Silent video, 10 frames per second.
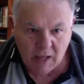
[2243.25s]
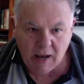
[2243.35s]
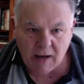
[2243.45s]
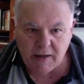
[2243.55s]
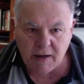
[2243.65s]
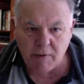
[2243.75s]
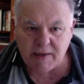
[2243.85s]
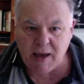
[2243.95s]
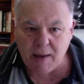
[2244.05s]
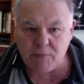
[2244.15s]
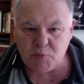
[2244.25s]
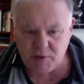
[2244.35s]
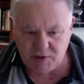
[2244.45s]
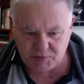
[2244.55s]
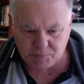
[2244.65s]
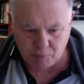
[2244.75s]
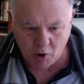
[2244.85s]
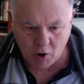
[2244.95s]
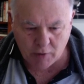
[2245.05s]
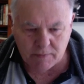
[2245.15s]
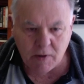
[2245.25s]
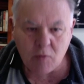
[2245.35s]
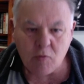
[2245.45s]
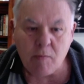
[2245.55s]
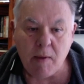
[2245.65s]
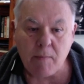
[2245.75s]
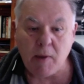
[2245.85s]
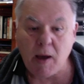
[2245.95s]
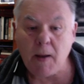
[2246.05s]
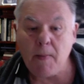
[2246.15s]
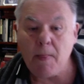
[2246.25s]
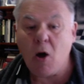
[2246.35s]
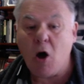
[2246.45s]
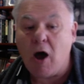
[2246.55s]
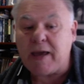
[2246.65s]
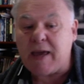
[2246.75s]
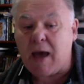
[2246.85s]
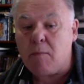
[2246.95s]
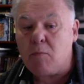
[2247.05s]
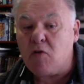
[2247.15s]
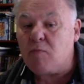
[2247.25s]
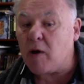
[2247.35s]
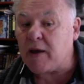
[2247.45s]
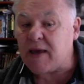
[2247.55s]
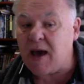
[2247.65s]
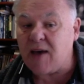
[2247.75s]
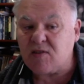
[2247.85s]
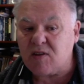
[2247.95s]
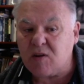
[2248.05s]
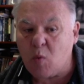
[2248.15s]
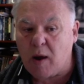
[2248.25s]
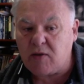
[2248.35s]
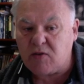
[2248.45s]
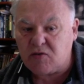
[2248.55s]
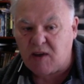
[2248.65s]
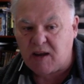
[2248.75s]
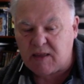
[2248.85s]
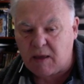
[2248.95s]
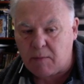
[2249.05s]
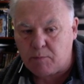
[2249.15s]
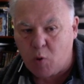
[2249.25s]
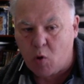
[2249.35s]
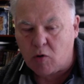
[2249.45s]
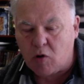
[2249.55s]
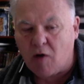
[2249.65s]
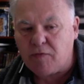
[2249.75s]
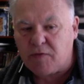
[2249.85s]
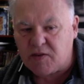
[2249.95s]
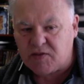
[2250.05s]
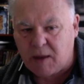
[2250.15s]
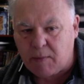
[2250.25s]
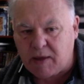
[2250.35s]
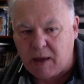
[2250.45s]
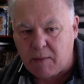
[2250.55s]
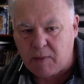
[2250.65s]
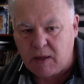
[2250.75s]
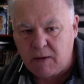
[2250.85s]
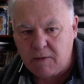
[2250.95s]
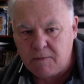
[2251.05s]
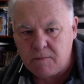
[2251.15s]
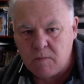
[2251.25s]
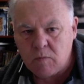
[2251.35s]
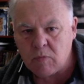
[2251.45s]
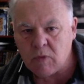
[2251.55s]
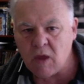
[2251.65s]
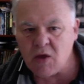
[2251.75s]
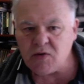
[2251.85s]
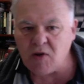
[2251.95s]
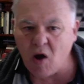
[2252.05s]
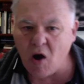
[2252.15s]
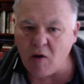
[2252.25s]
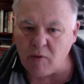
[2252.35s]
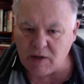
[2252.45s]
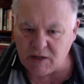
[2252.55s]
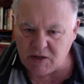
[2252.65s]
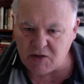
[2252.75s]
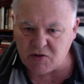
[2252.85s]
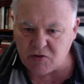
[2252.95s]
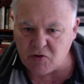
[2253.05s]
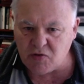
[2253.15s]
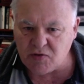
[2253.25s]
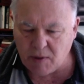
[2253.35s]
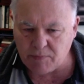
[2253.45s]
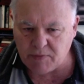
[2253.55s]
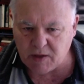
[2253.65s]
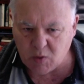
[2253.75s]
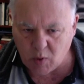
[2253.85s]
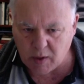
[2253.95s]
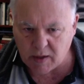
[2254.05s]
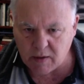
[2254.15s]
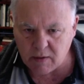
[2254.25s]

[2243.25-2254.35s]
And here he comes with his pawn. Remember, I can't move my castle away to take that pawn off that's coming at me. So I really need to do something quick.